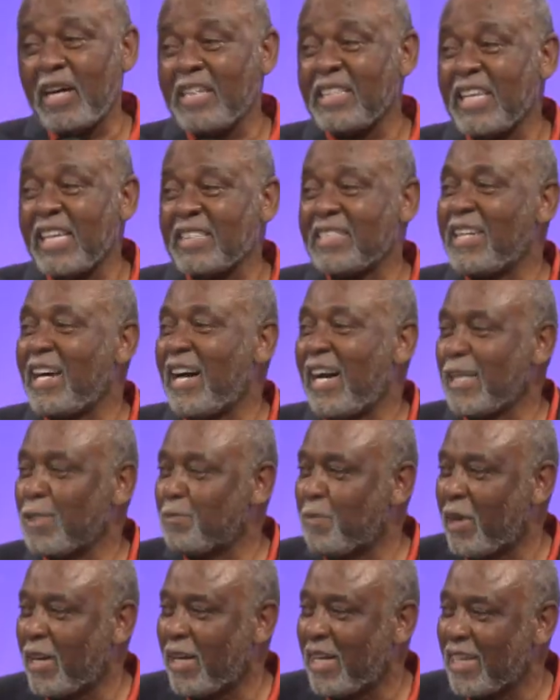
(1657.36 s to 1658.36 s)
and that's God's
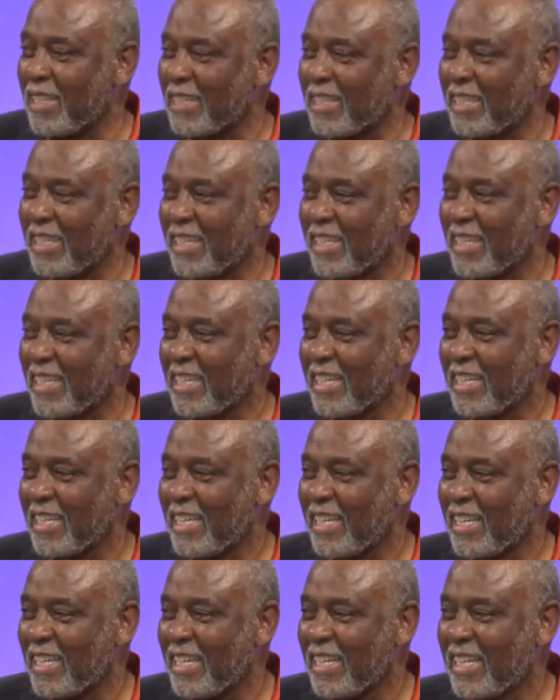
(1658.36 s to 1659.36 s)
part.
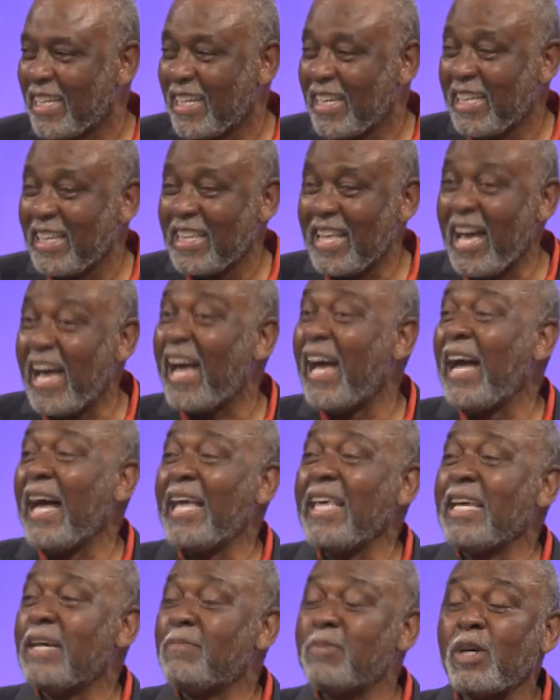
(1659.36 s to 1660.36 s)
Now, I
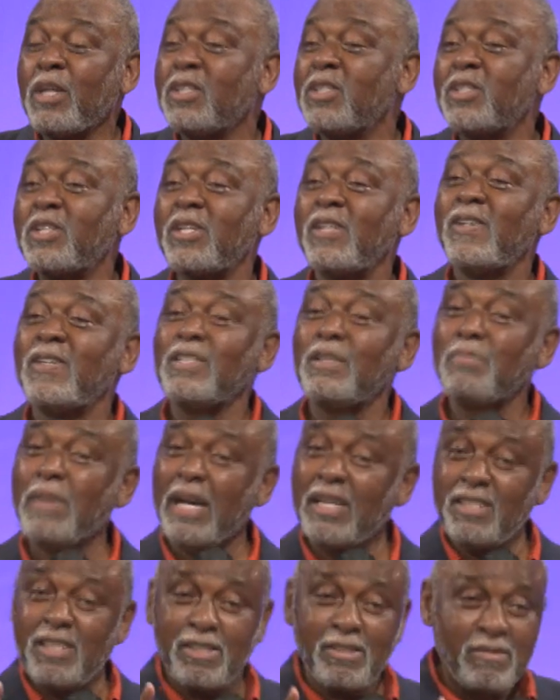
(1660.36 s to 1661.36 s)
am concerned
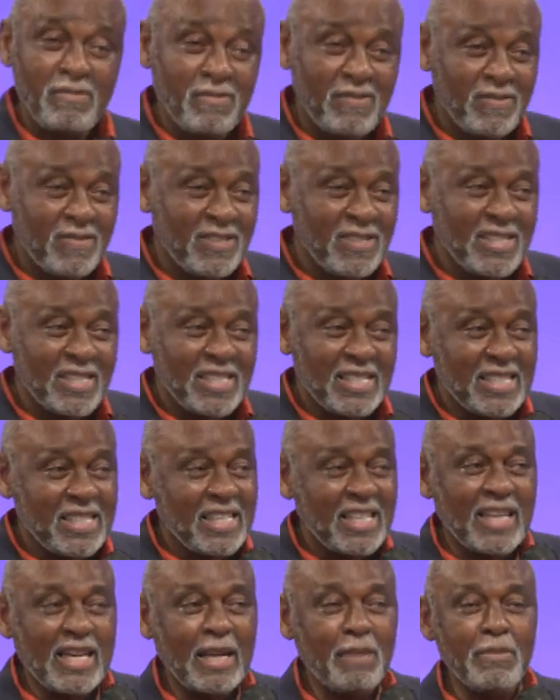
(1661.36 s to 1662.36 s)
about you,
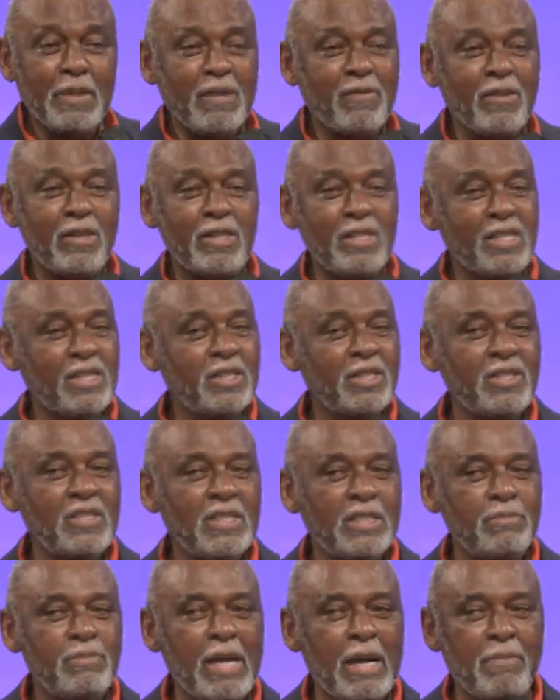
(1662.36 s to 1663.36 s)
and I'm even a little
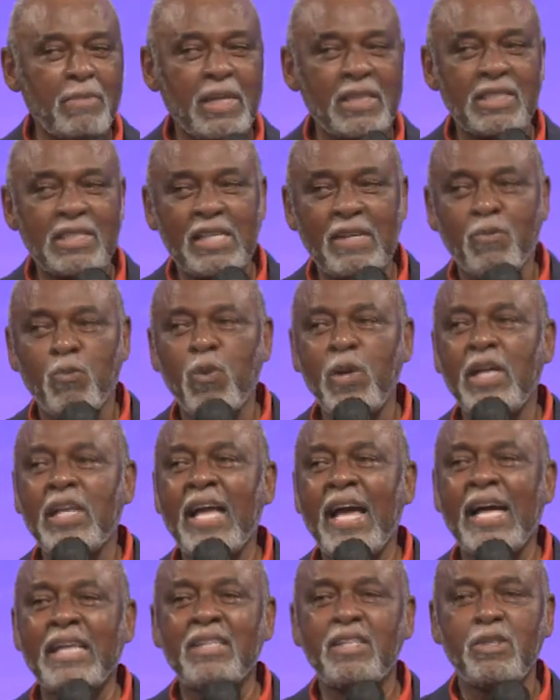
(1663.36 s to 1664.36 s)
concerned about myself. Will
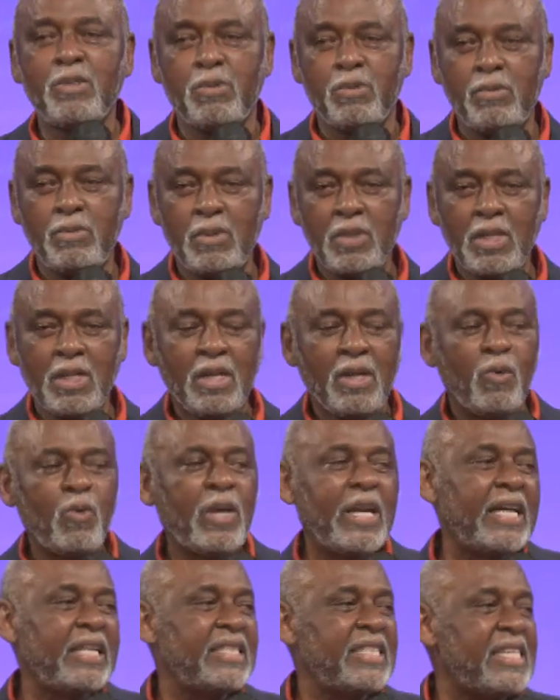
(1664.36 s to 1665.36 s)
I do
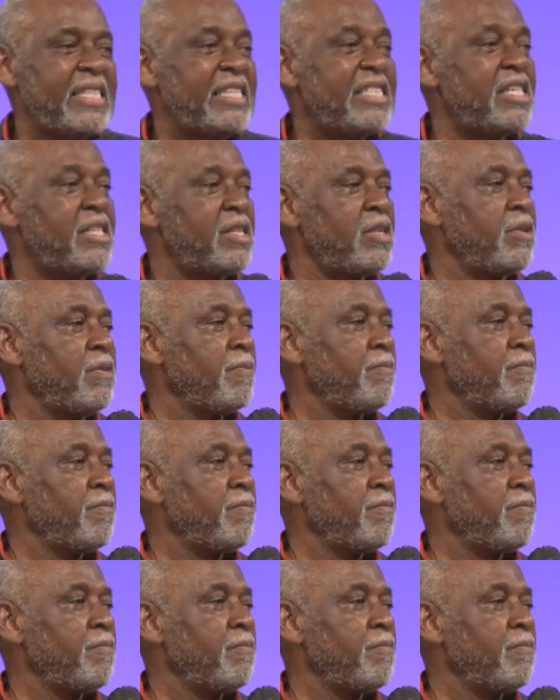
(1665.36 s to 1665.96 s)
what I need to do?